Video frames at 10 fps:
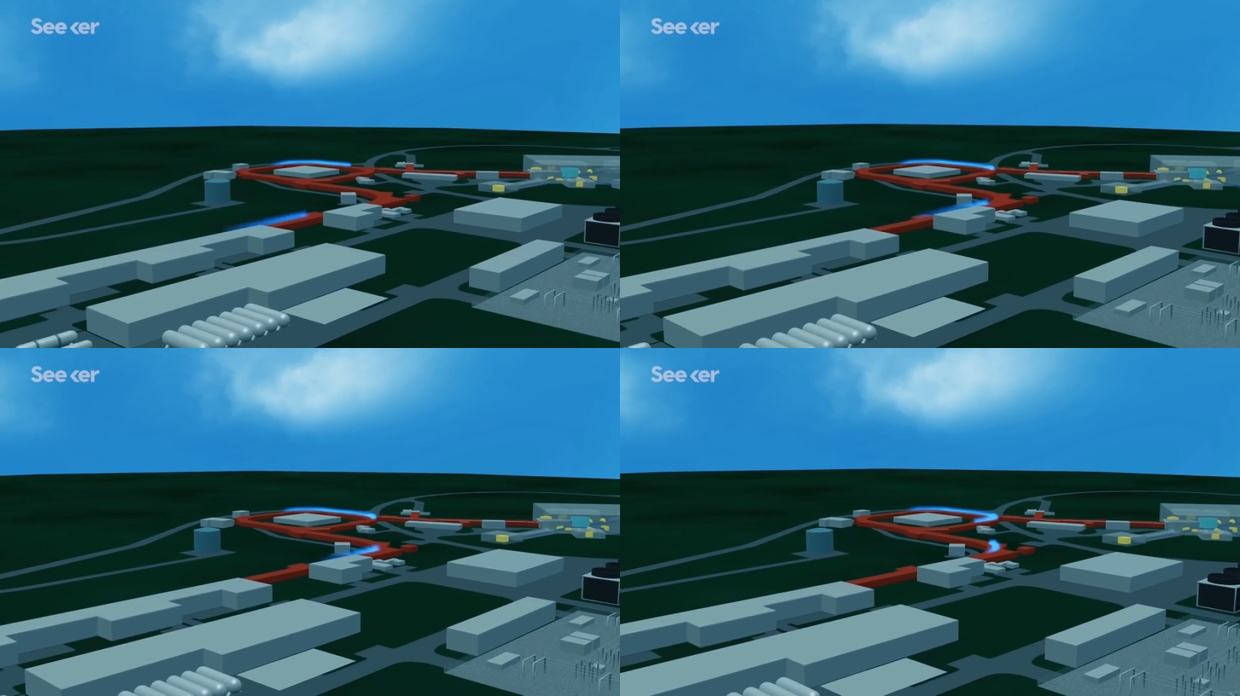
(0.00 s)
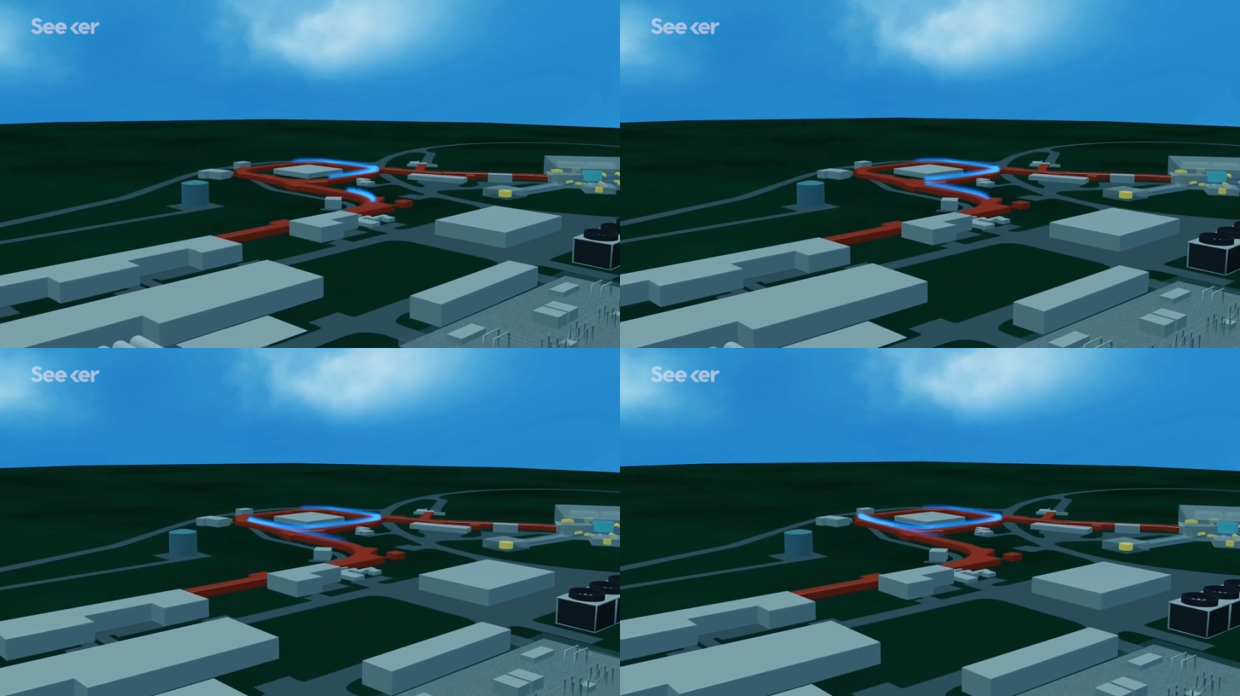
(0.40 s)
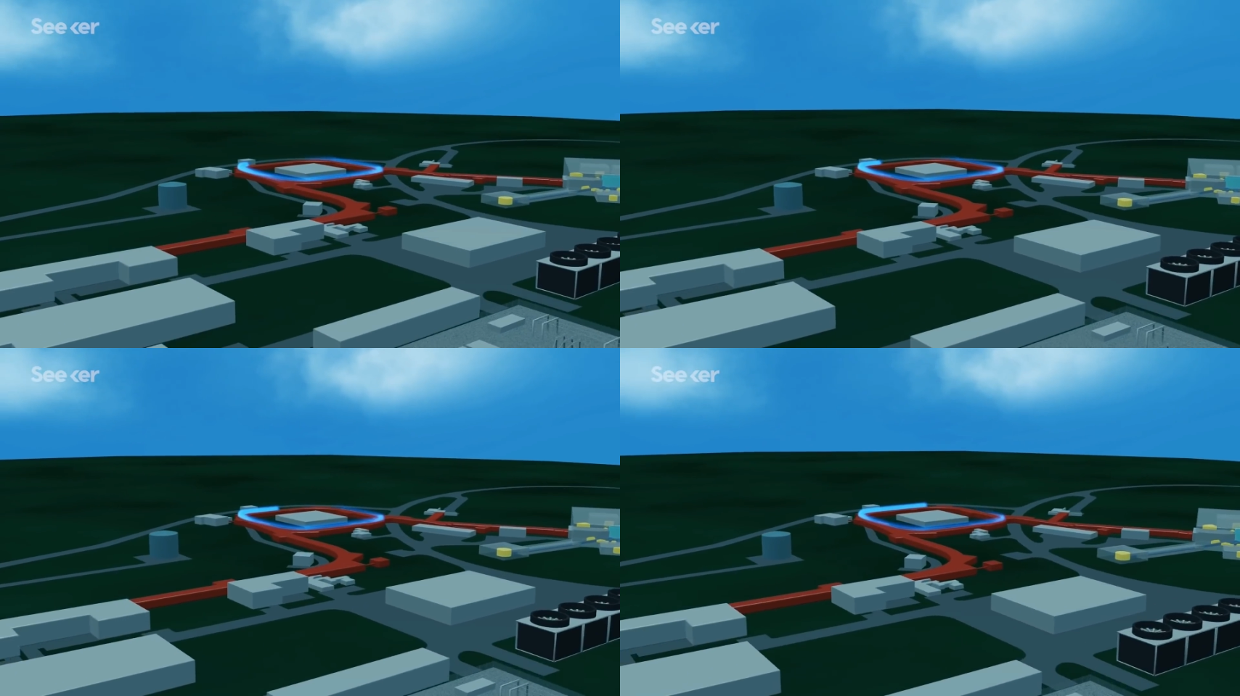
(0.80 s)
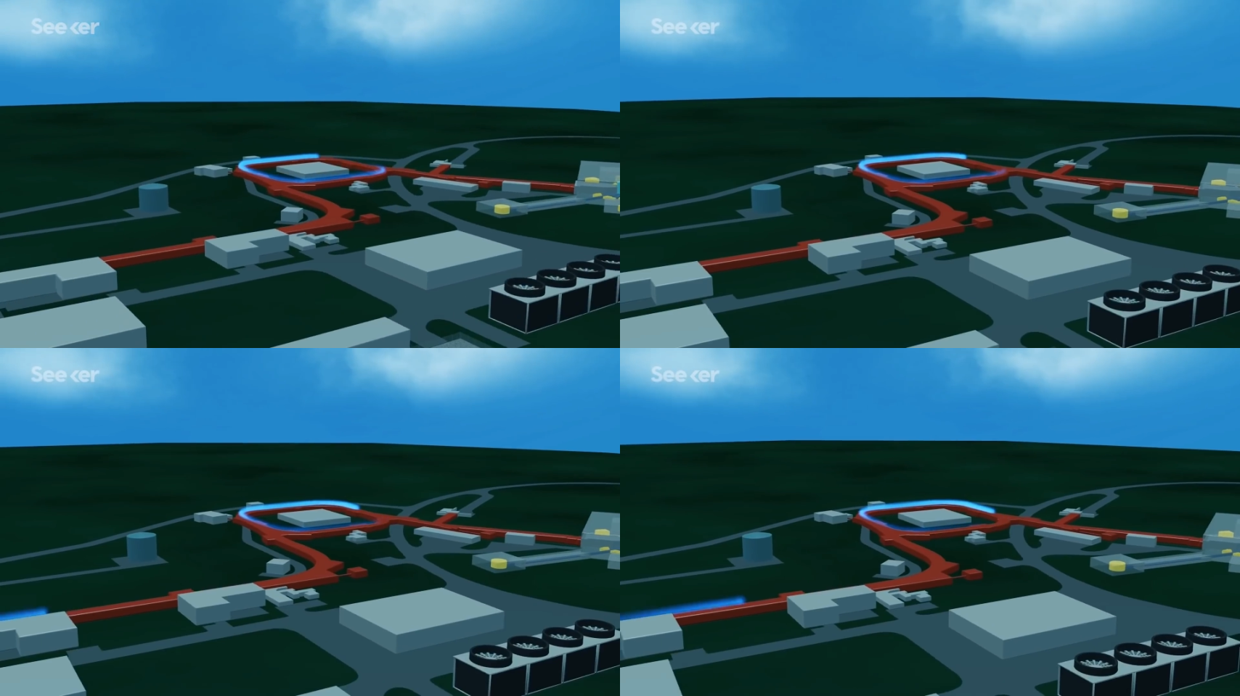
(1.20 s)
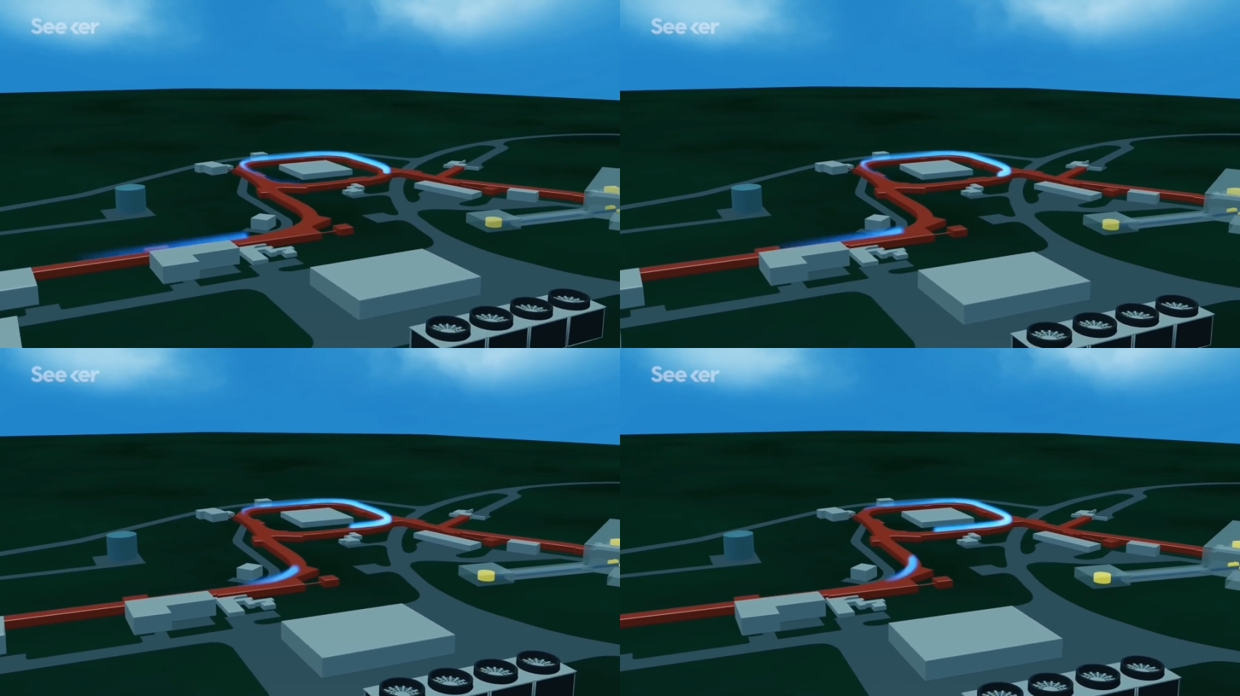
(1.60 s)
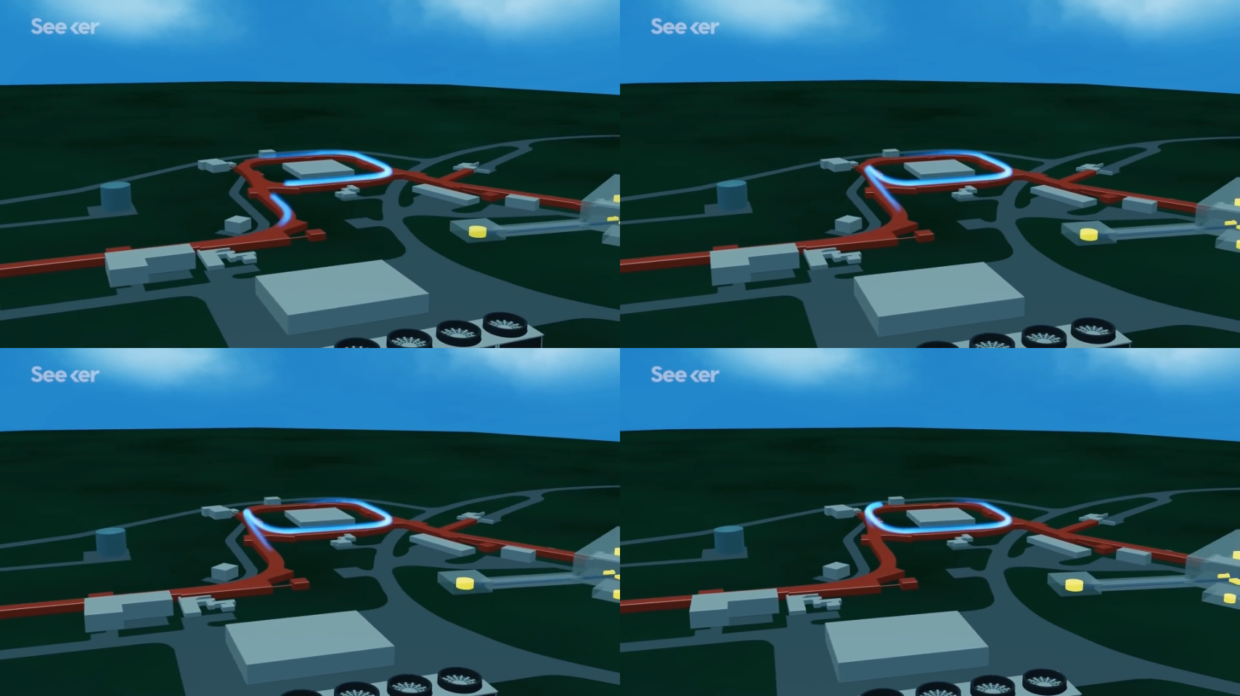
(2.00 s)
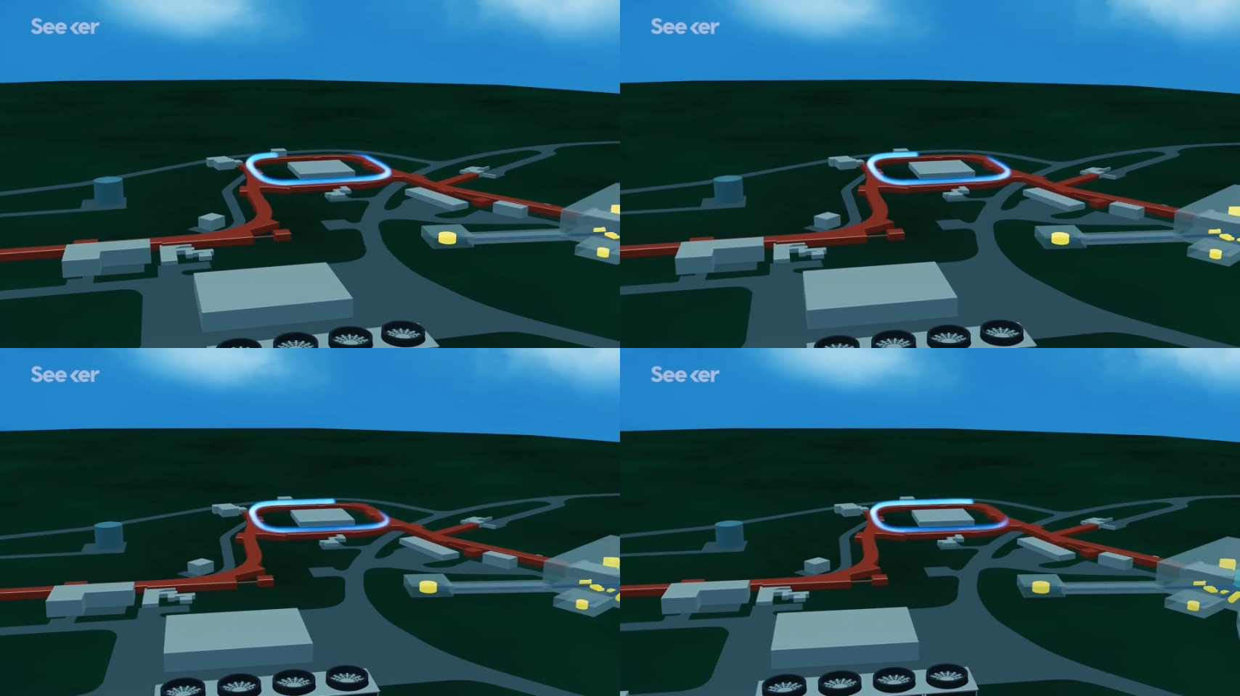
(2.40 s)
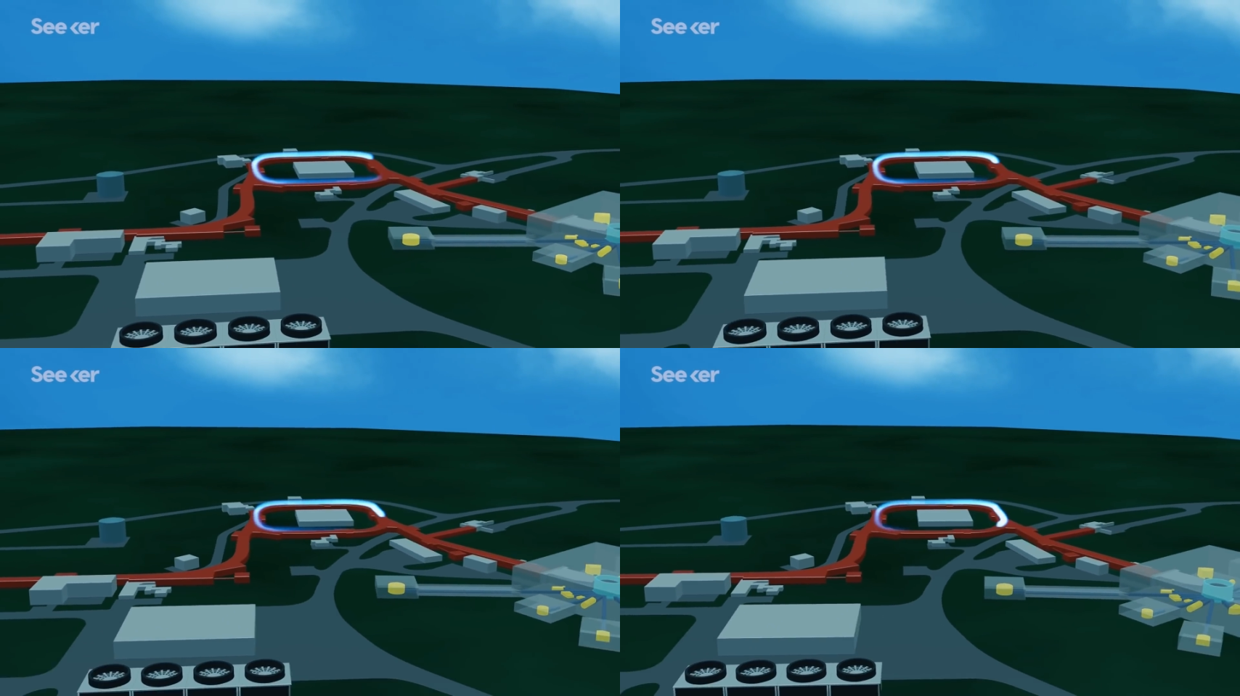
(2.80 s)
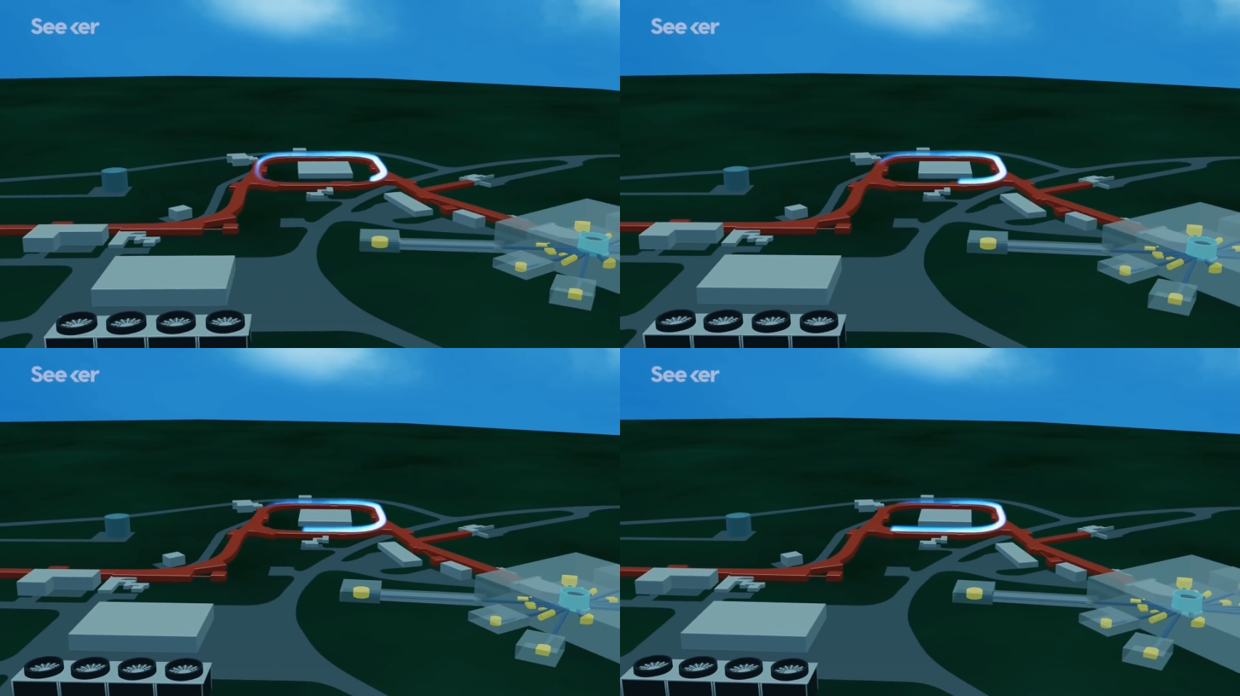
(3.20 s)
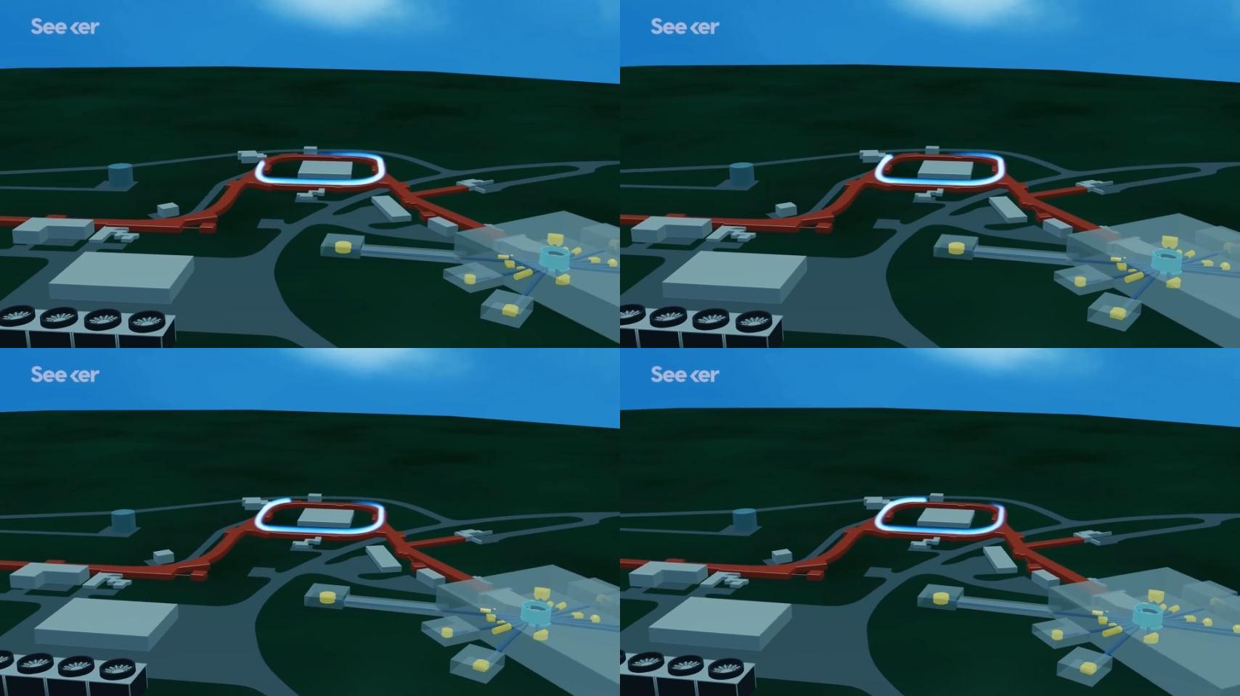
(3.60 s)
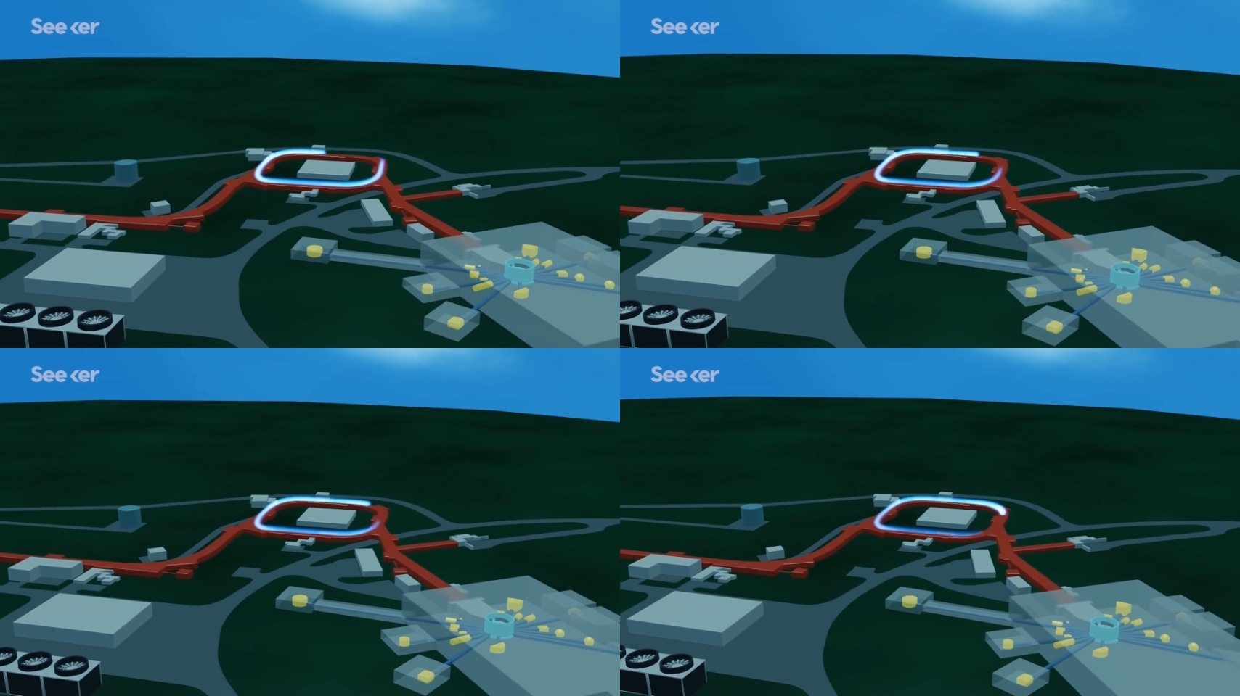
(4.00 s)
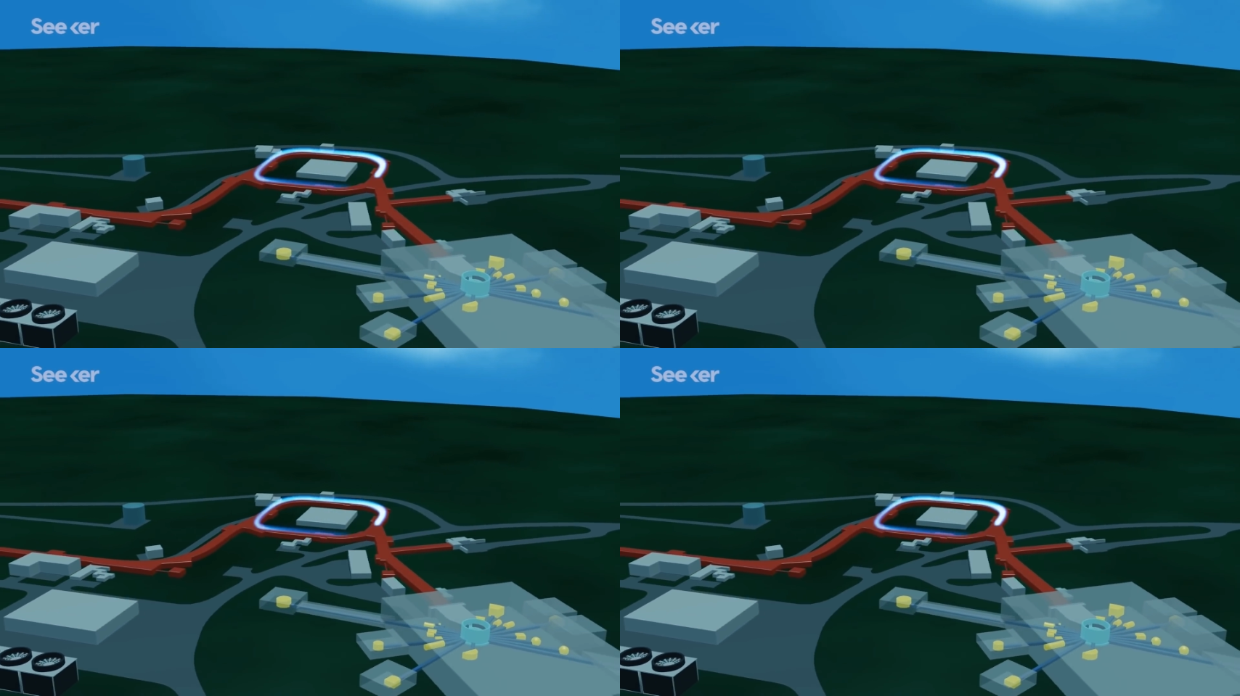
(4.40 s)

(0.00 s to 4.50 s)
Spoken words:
Nobody's mouth can be seen.